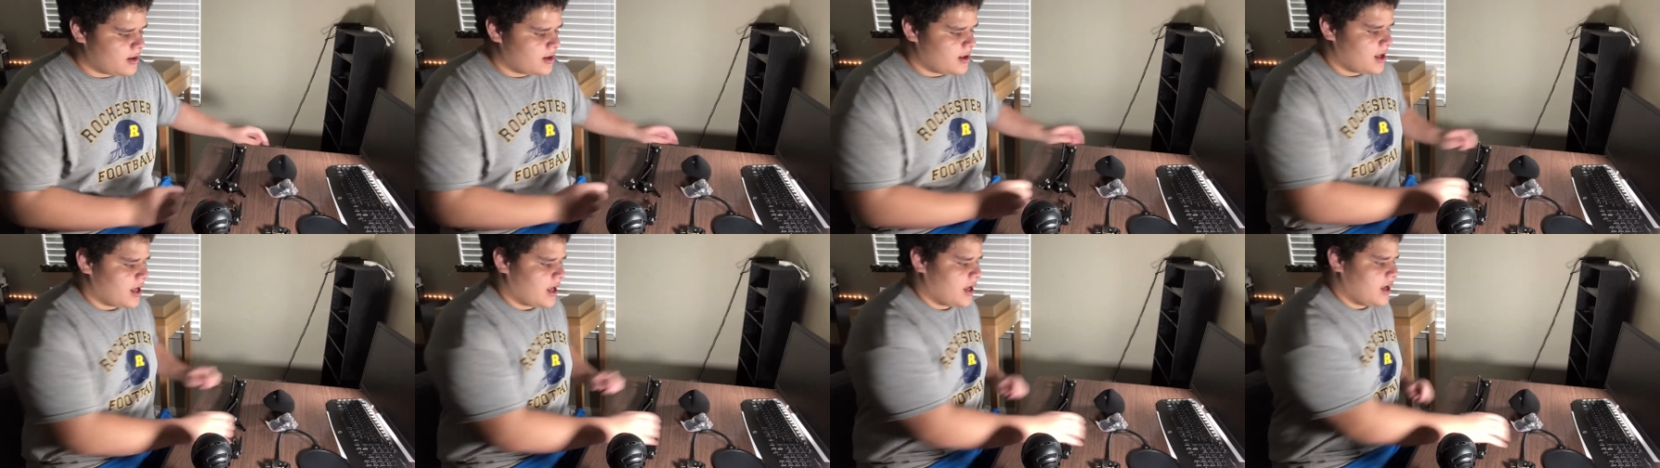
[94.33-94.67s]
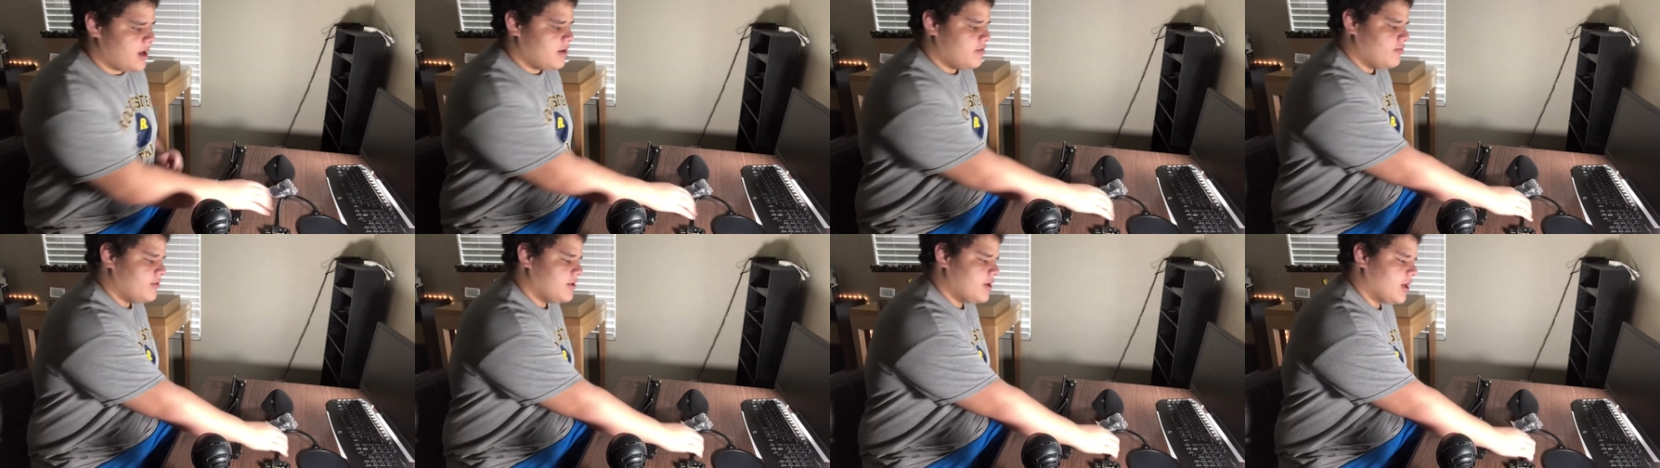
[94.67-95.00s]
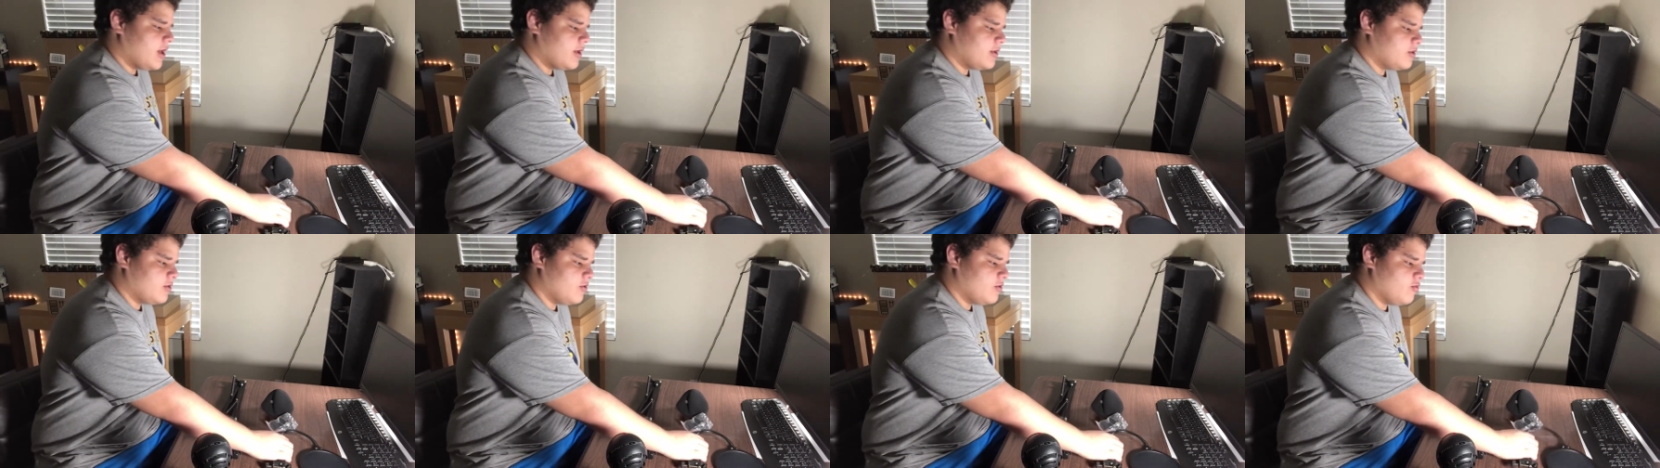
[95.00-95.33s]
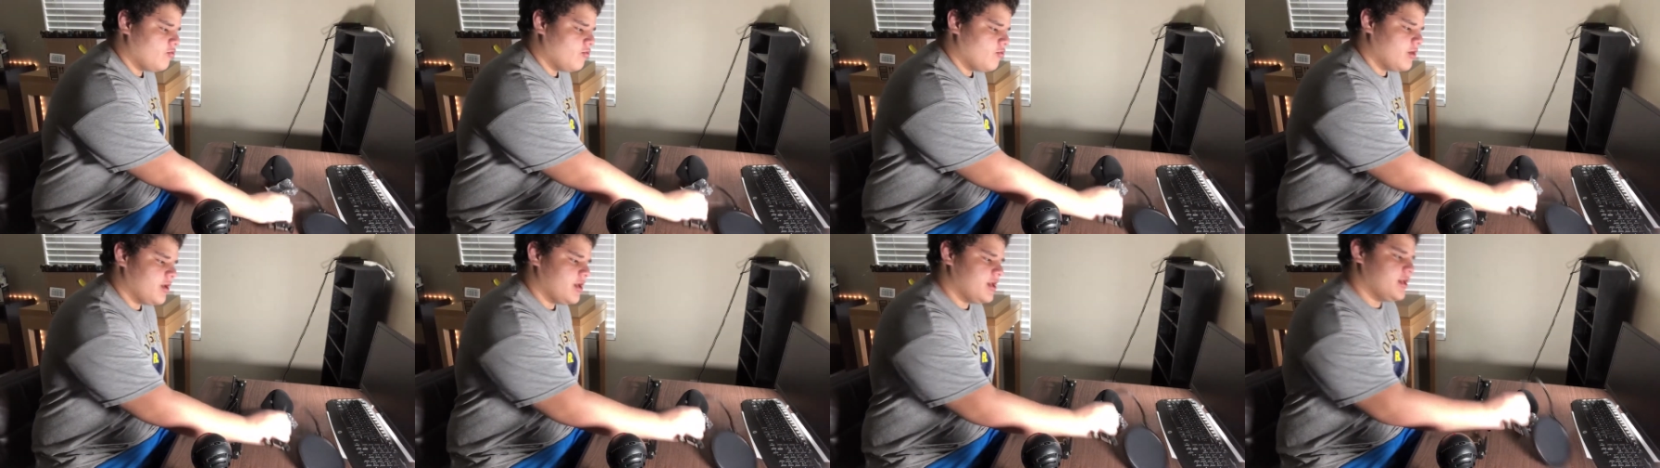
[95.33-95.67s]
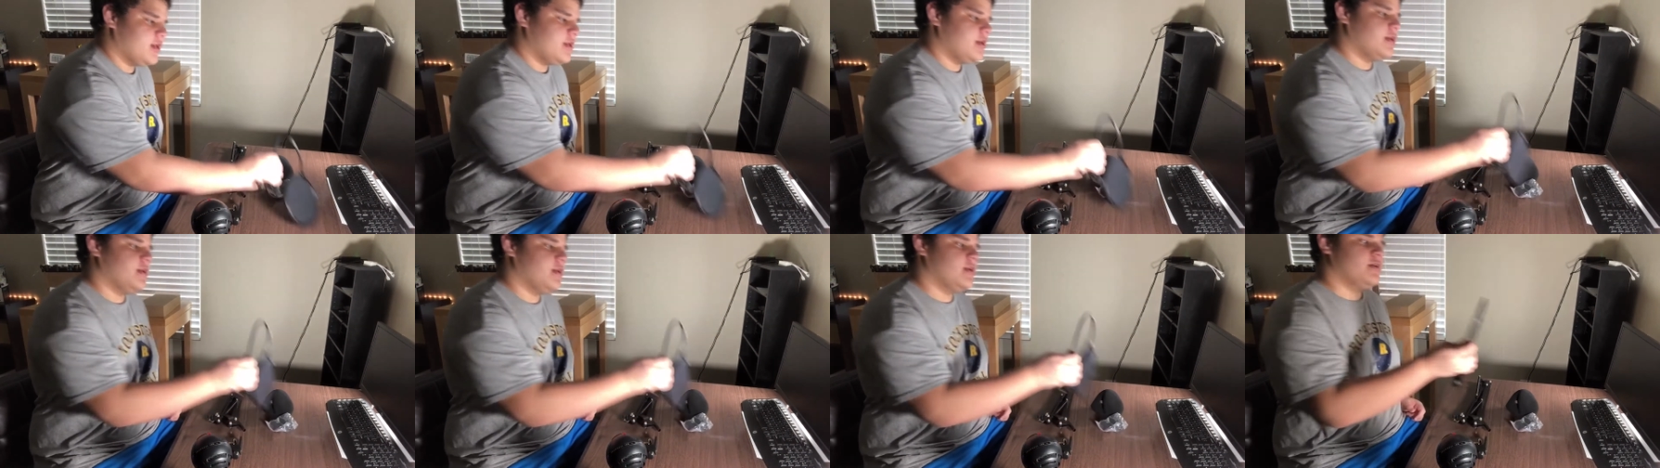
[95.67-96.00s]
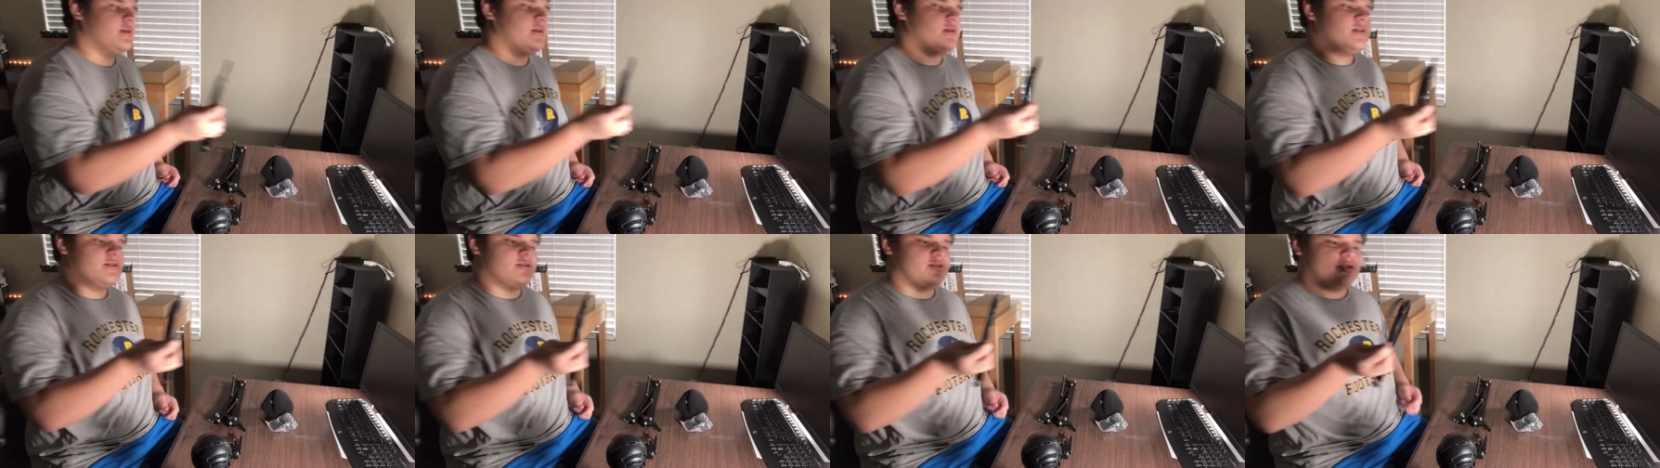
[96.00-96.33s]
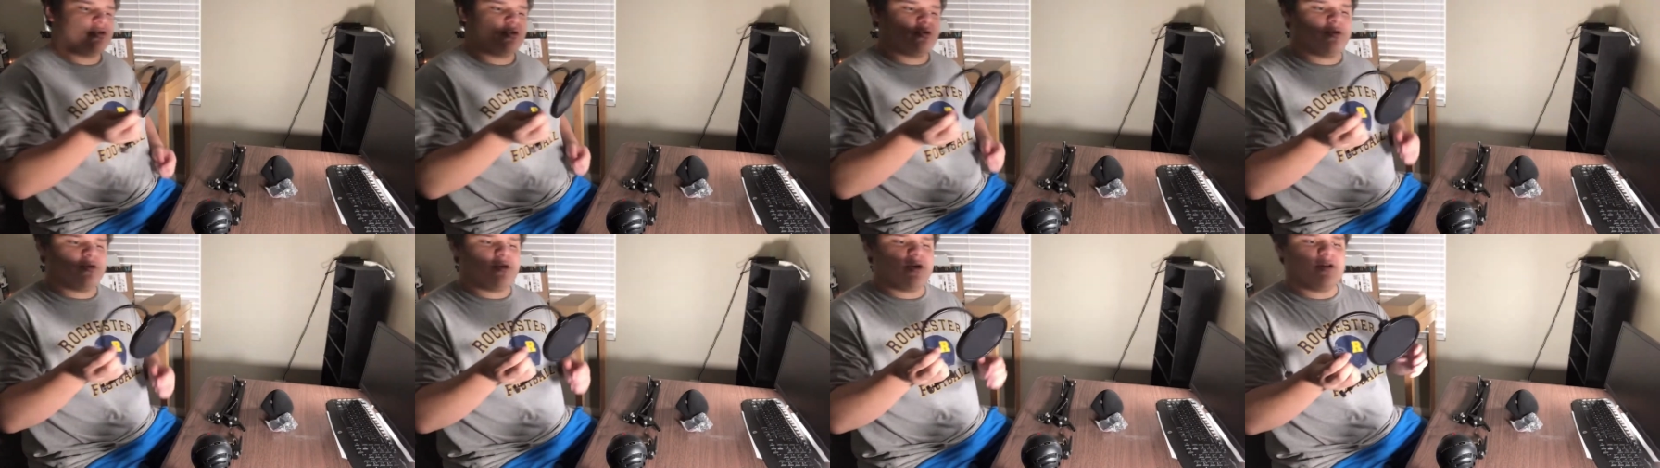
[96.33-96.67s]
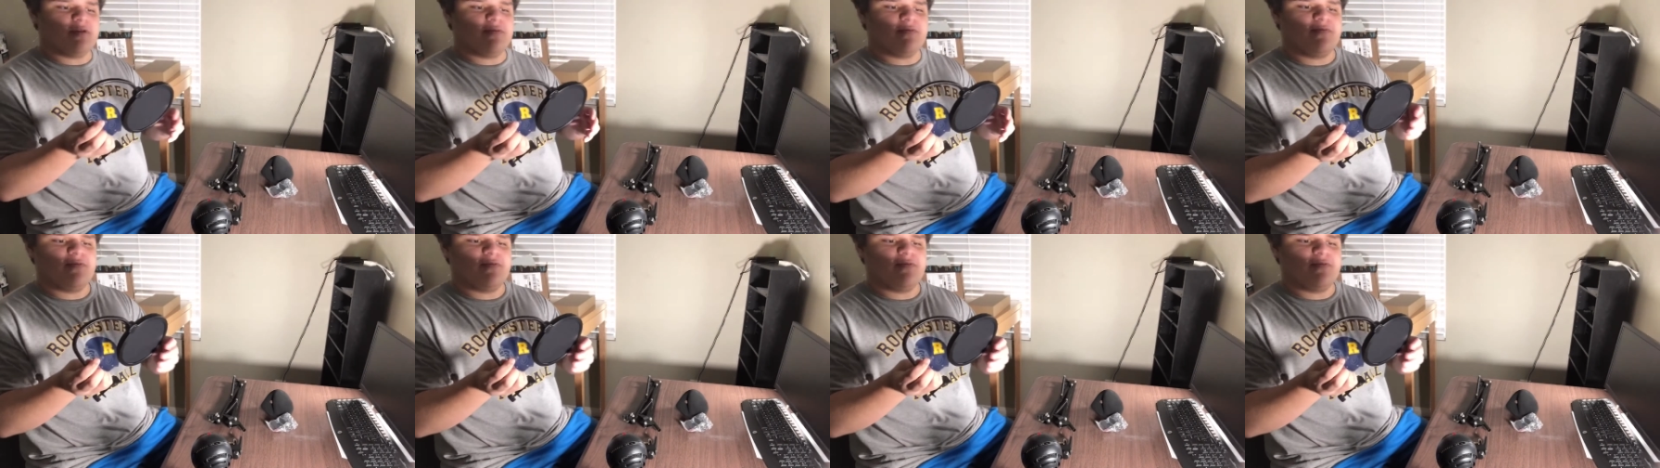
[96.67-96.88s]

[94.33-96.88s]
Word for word: And we got the win screen